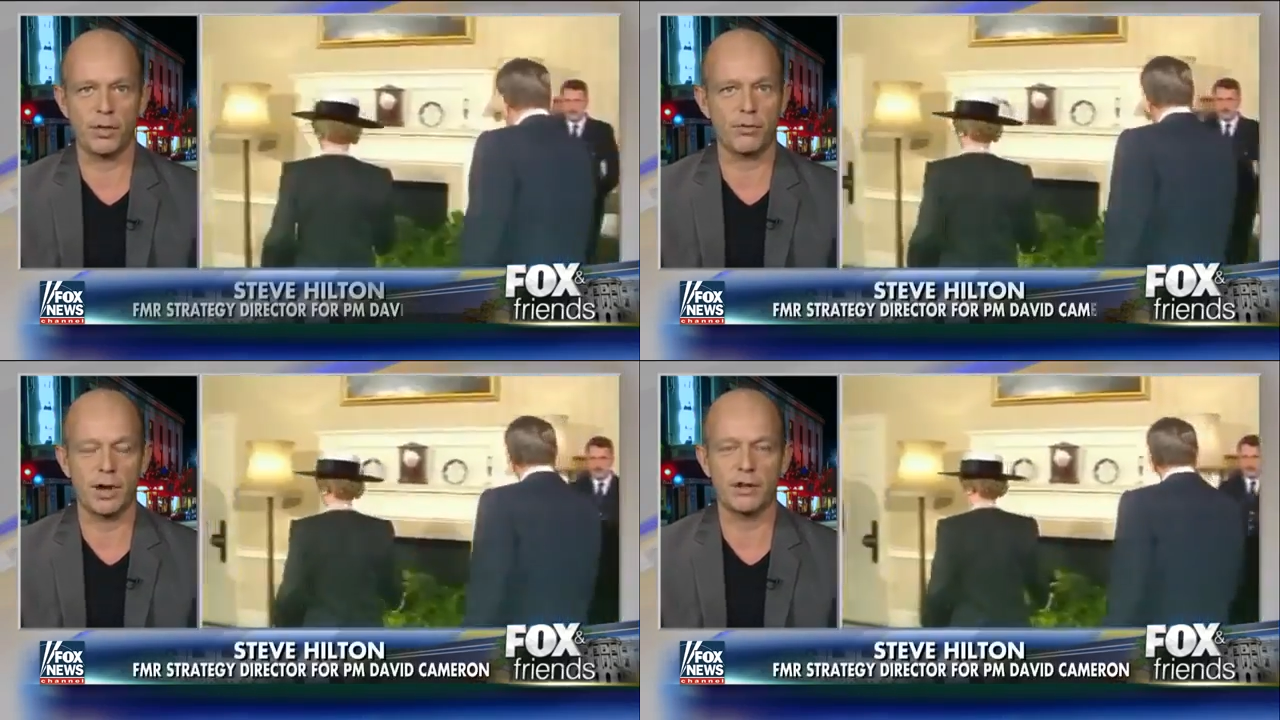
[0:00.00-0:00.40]

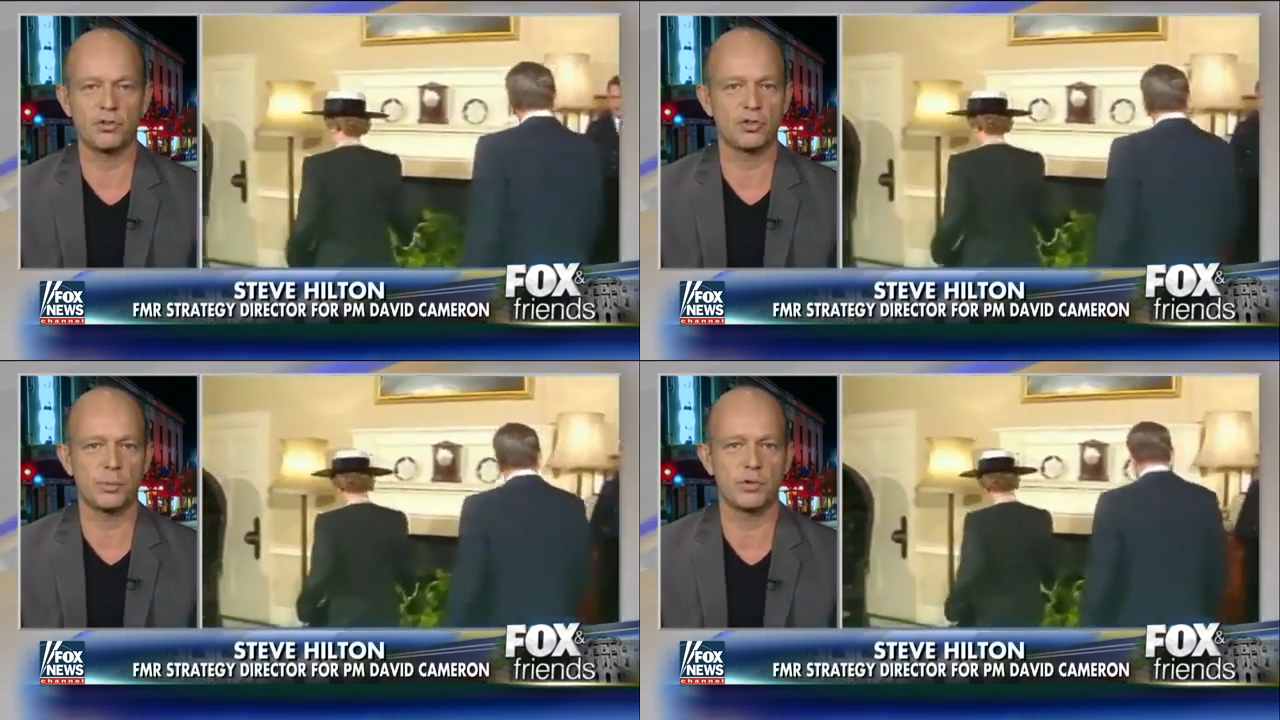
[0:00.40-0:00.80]
the
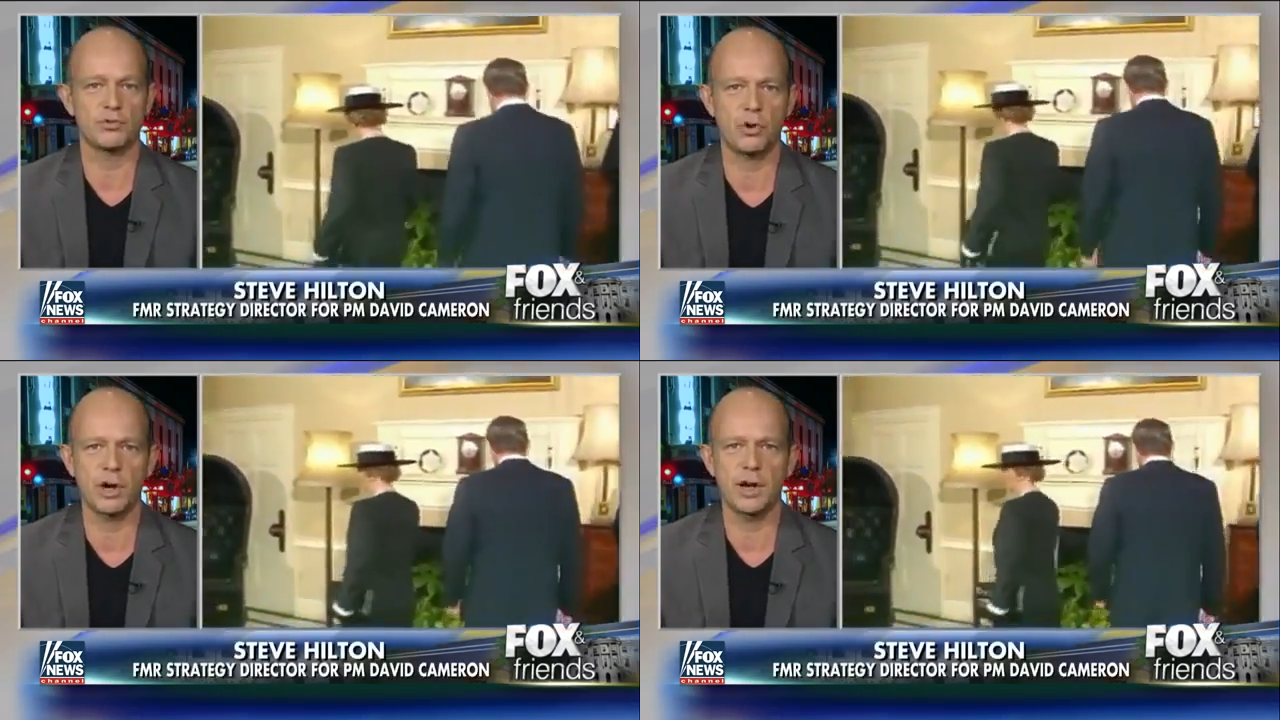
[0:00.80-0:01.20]
relationship is
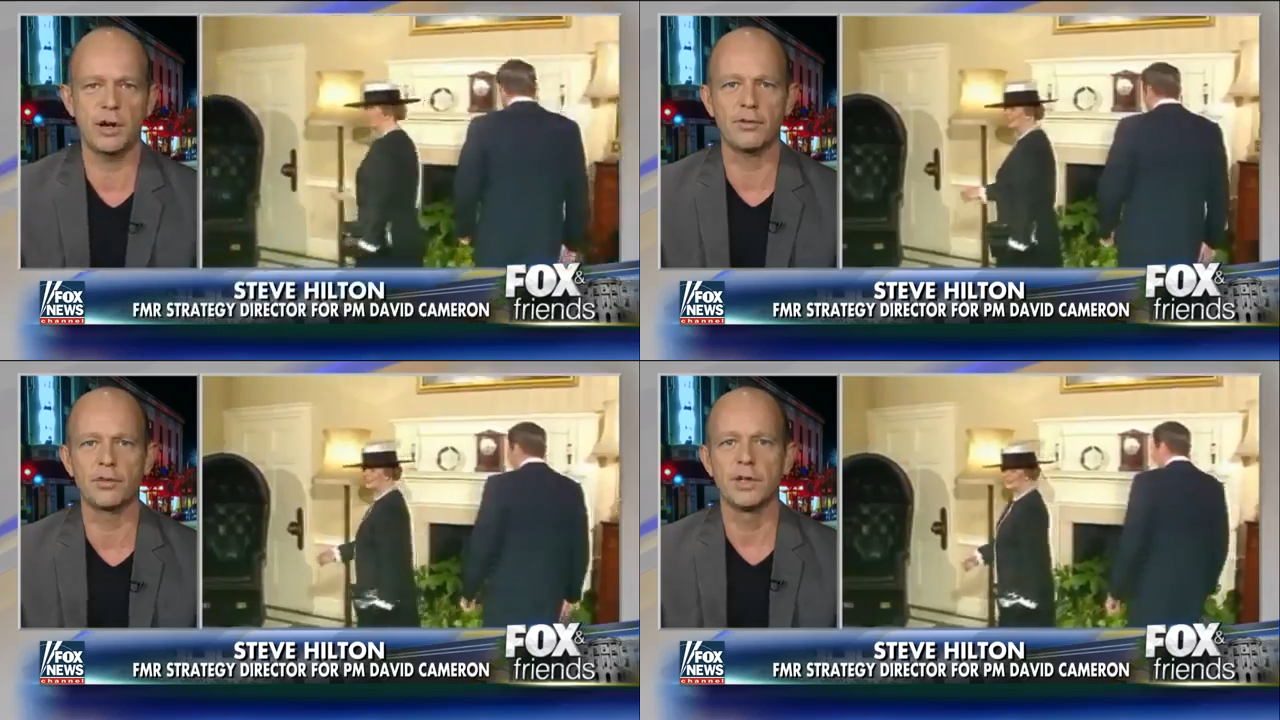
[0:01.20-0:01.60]
strong
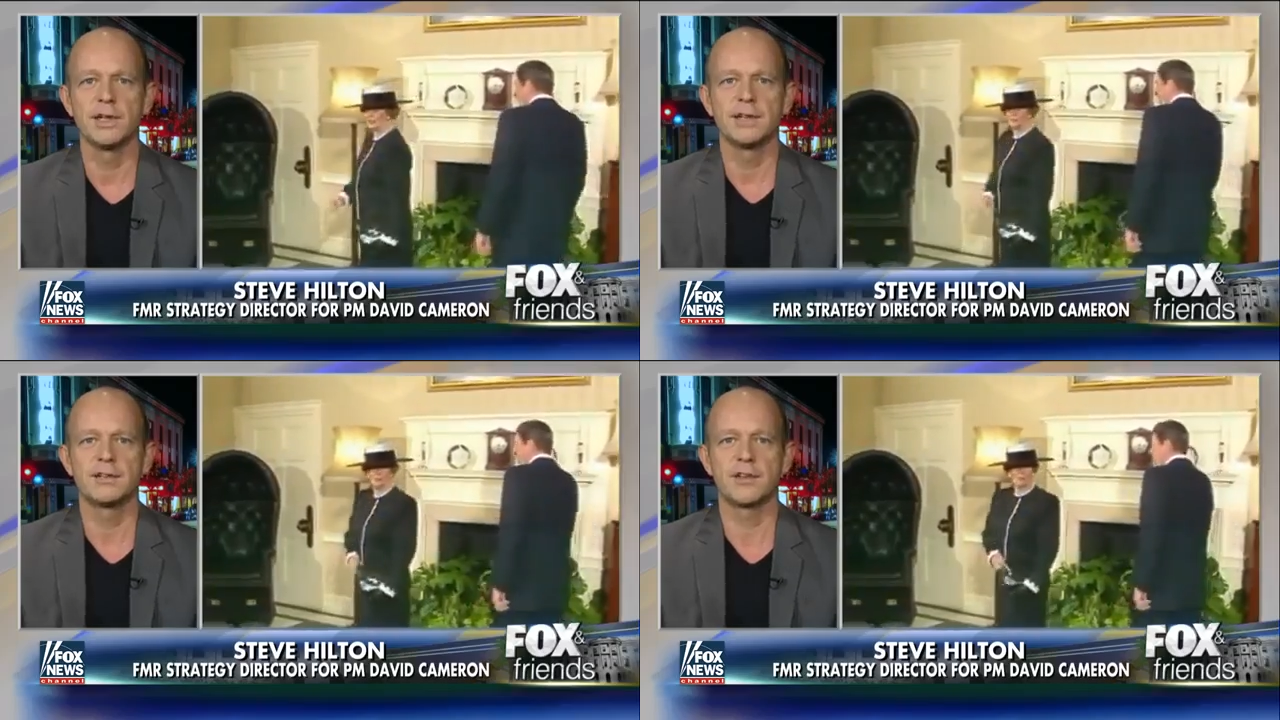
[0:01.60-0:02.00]
enough.
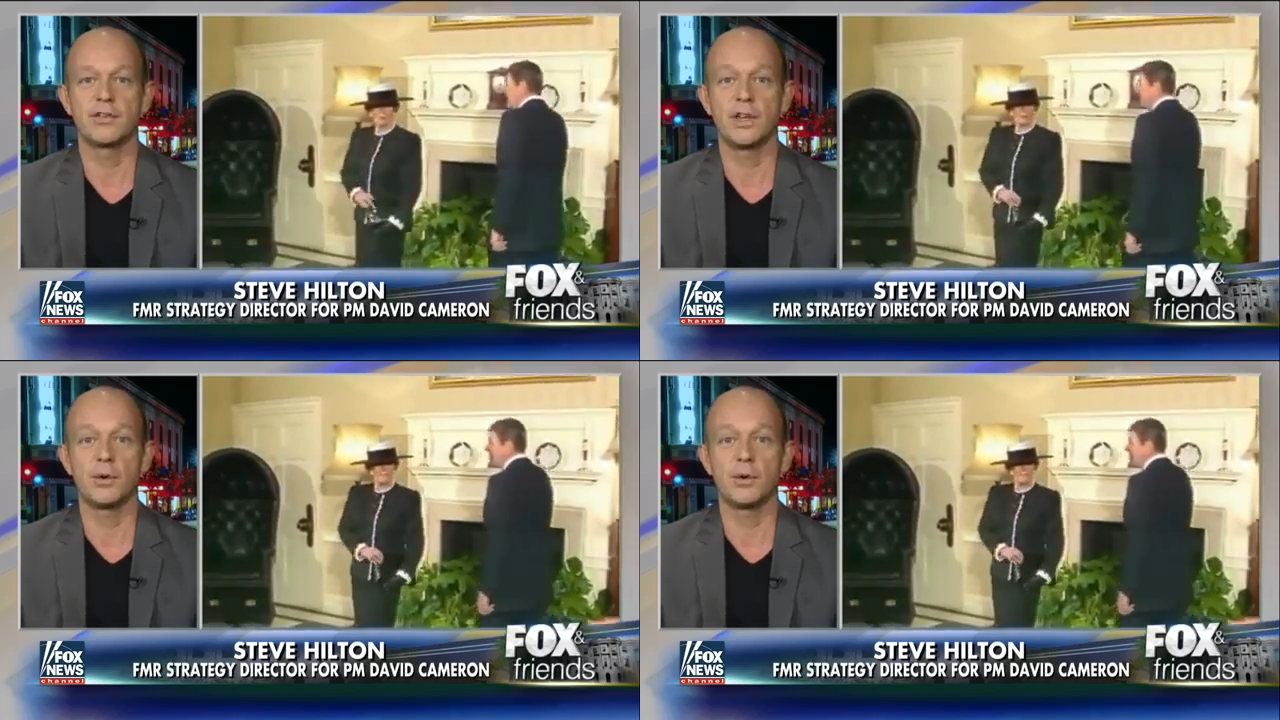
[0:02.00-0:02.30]
Does the